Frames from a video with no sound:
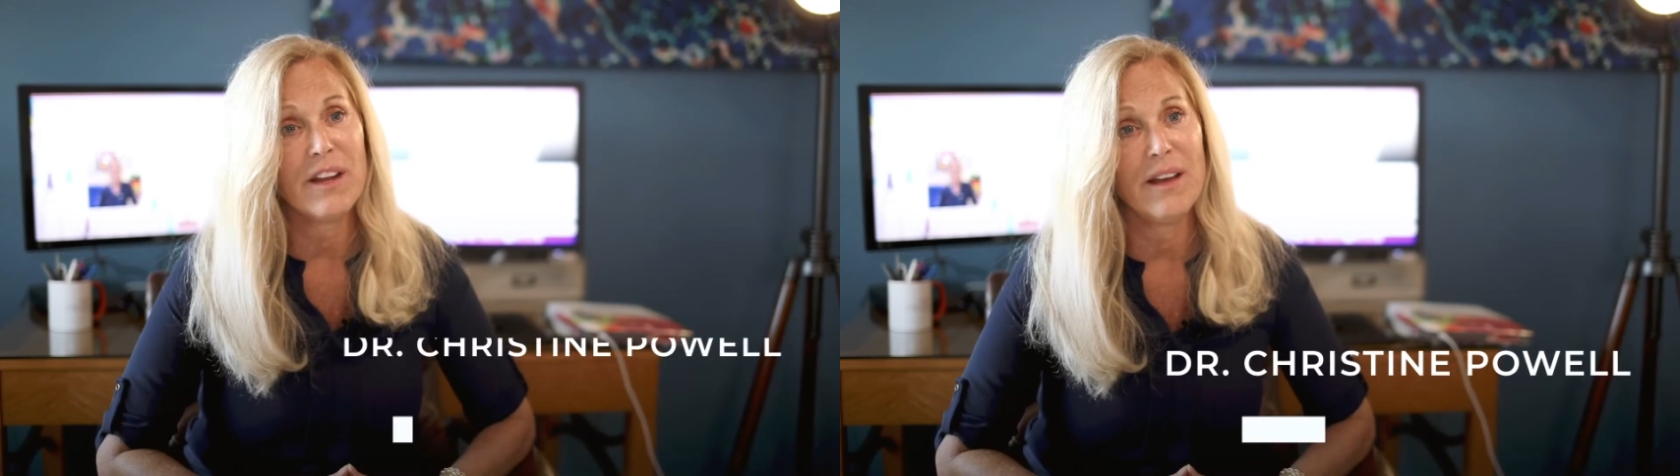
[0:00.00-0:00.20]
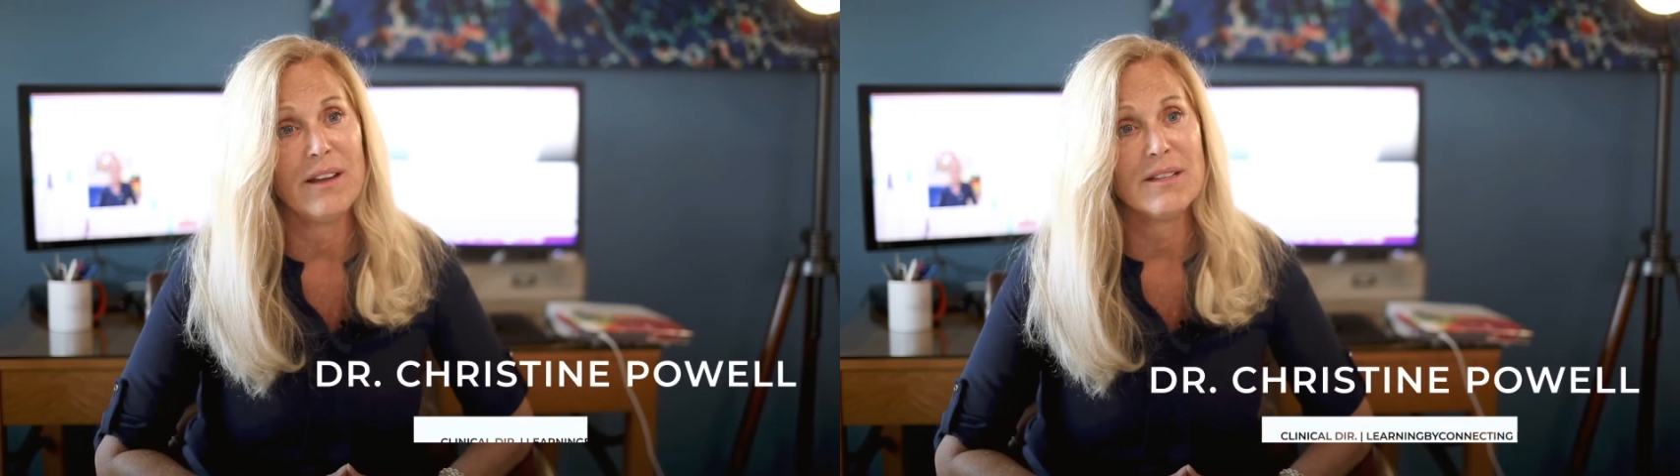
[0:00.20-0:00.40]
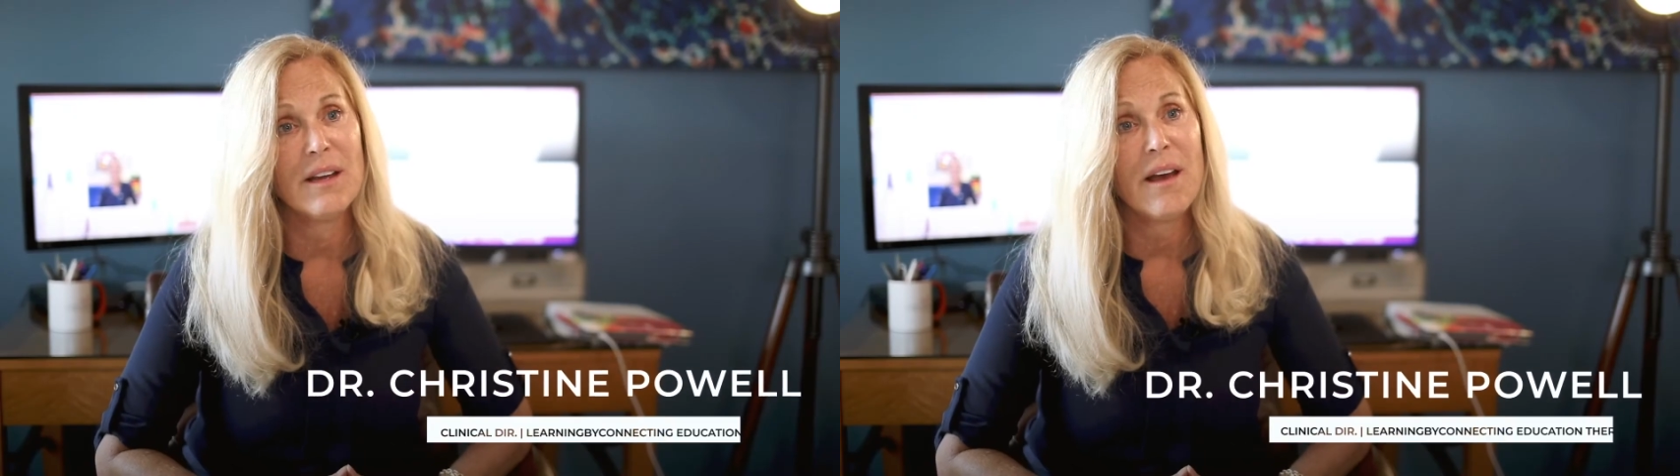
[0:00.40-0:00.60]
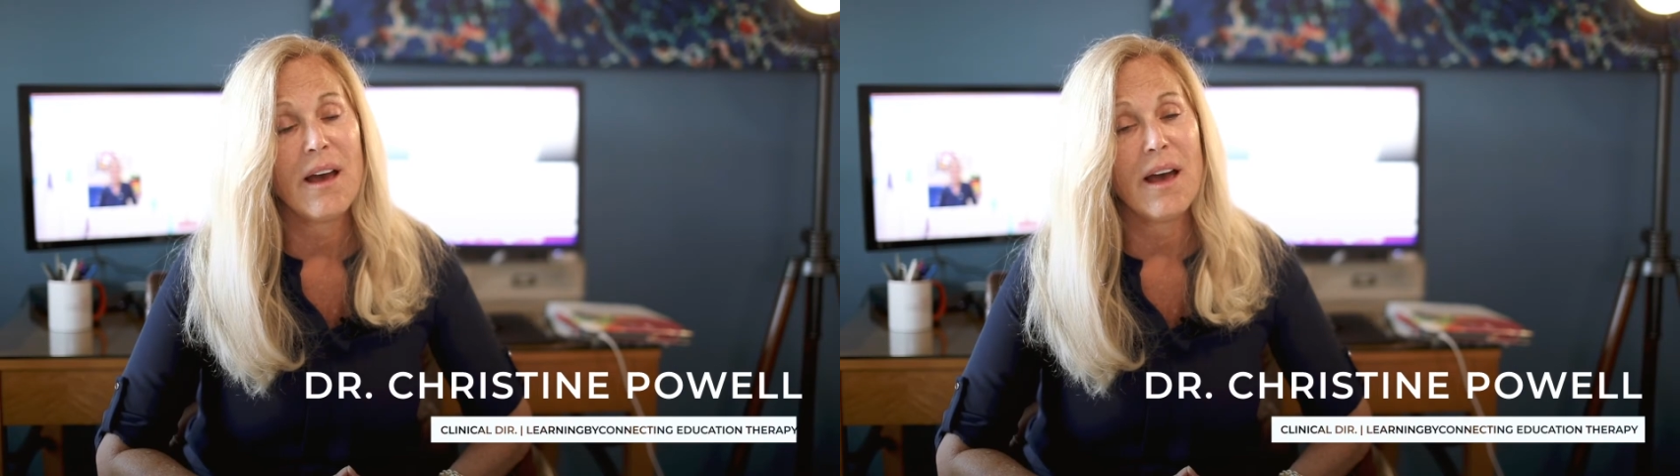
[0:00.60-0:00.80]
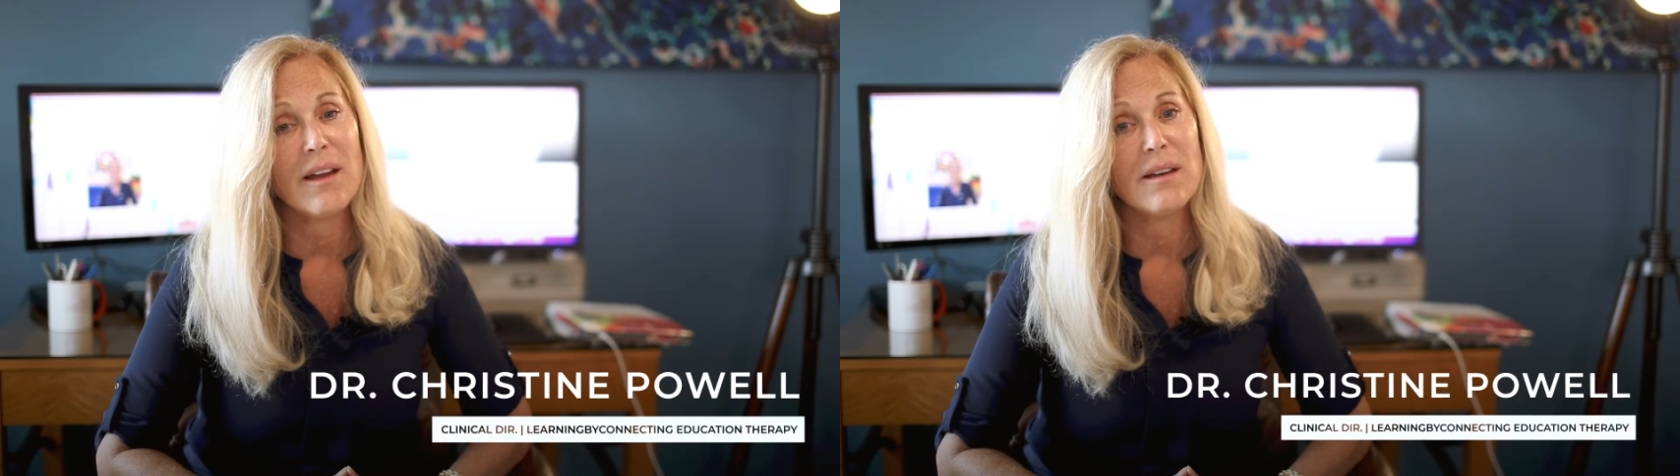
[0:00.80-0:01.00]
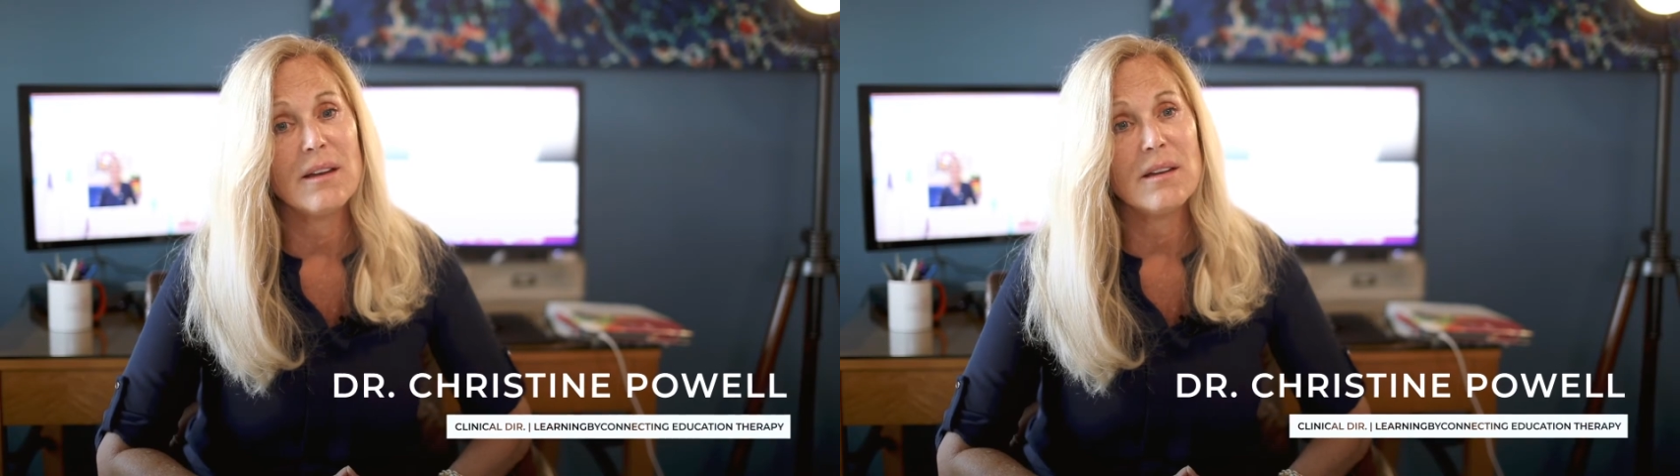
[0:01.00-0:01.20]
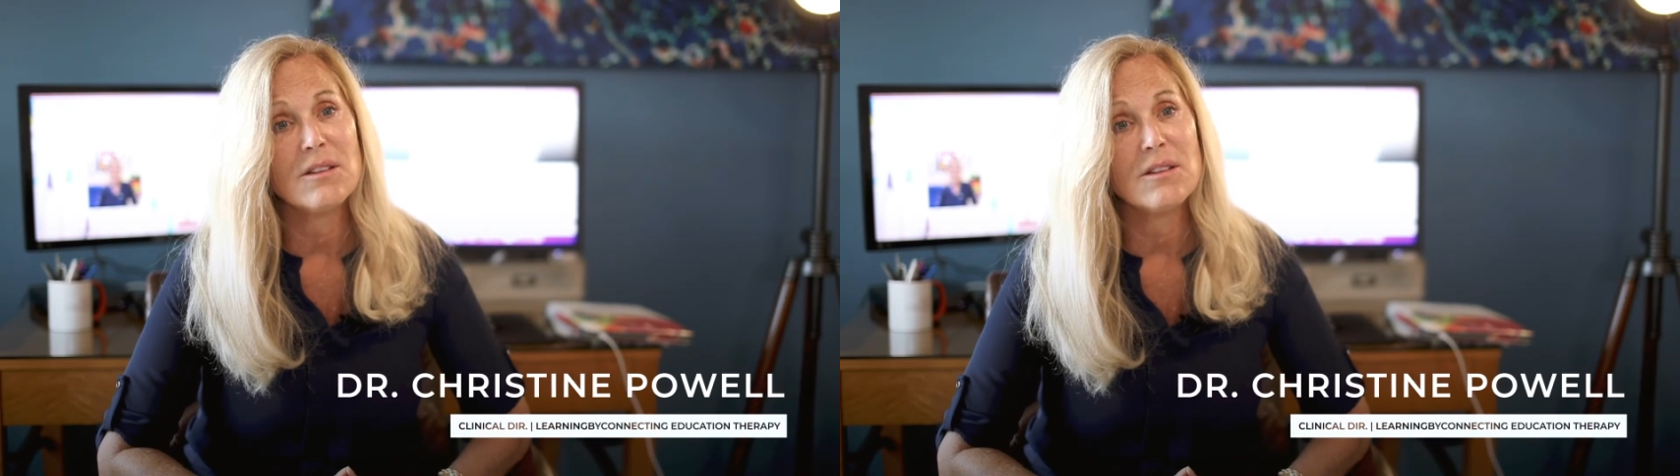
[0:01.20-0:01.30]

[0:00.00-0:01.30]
hit and